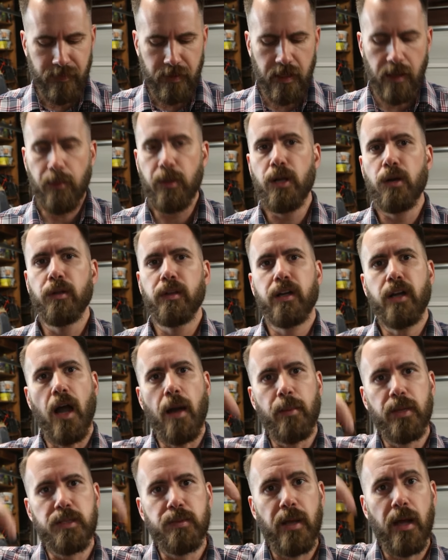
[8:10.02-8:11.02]
Let me know in the
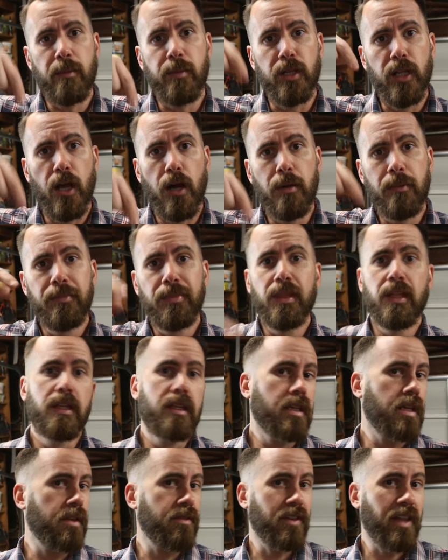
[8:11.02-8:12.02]
comments down below.
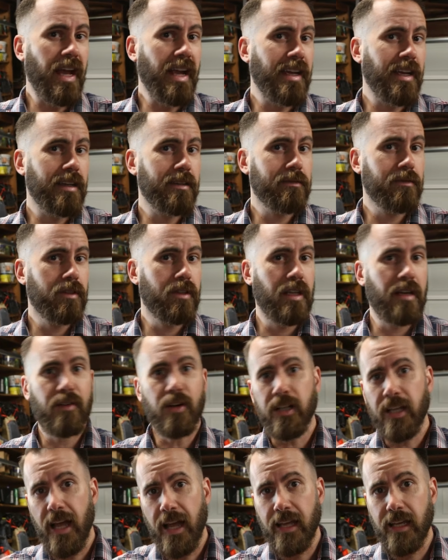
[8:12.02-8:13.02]
If you like it, give
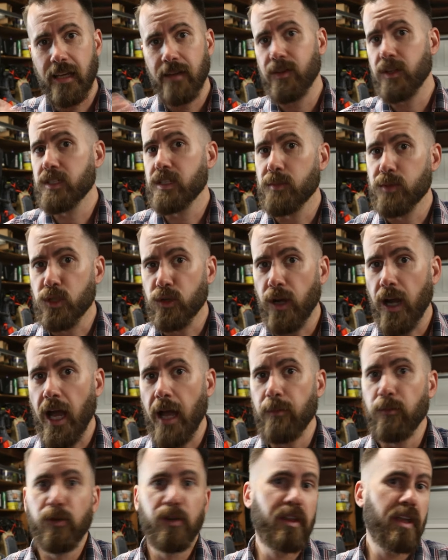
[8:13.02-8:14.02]
it a like, give it a
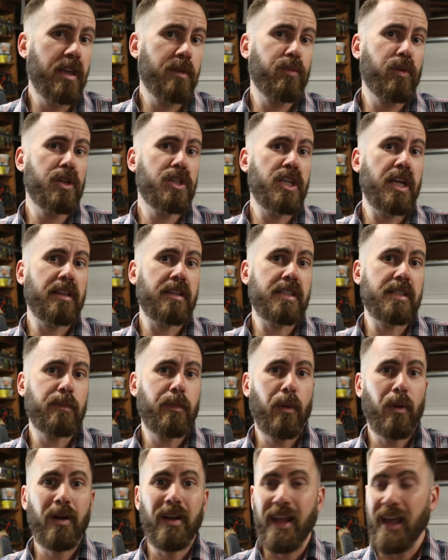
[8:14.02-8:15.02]
subscribe. Really appreciate the
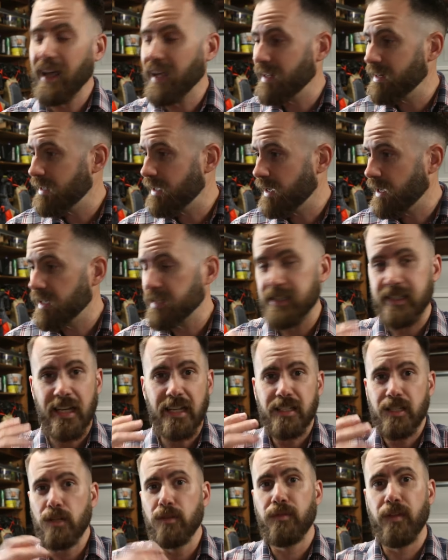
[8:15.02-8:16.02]
support, and
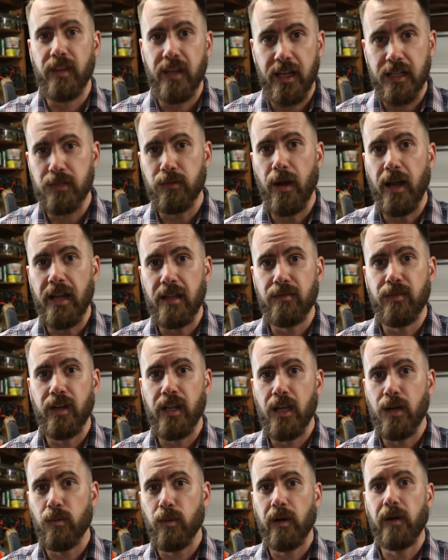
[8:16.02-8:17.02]
stay tuned for the next riding
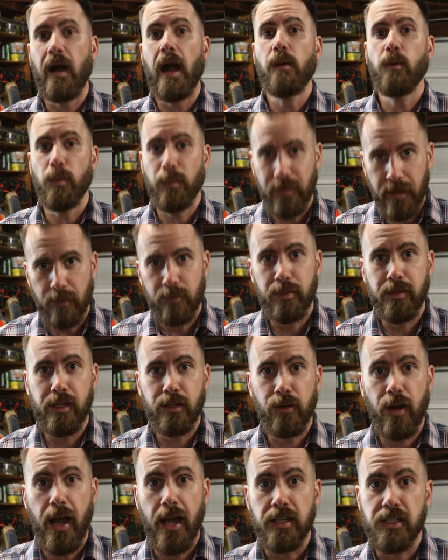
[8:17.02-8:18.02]
video where I will probably
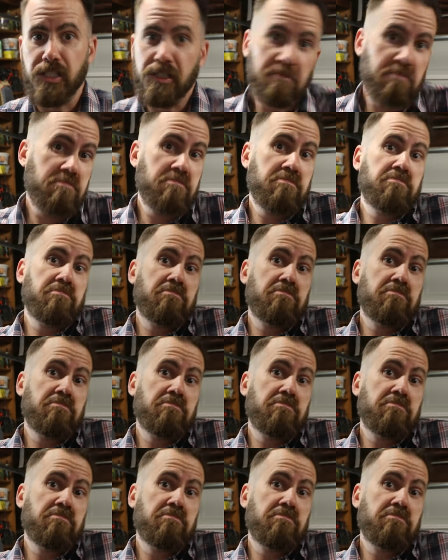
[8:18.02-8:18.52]
crash.